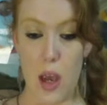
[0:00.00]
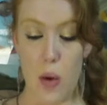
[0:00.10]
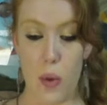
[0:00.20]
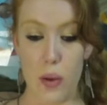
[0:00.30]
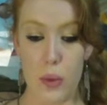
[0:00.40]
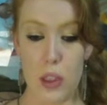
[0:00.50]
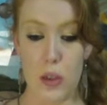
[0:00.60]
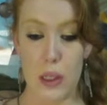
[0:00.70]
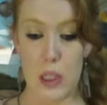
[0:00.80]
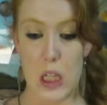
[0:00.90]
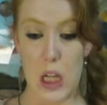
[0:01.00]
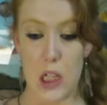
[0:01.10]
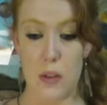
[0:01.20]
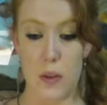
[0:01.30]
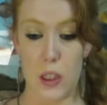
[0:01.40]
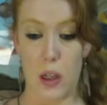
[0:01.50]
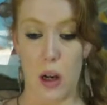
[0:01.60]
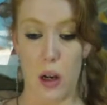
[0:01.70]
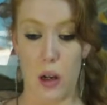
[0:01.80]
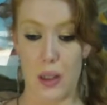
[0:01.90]
What would you exchange for your
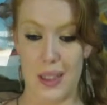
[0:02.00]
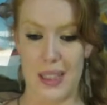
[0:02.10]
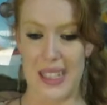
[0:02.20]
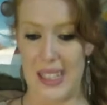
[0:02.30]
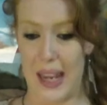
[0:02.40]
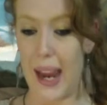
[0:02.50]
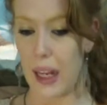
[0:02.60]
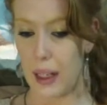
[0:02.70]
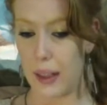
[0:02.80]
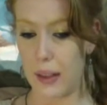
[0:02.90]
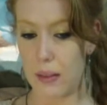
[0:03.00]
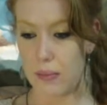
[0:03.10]
heart's desire?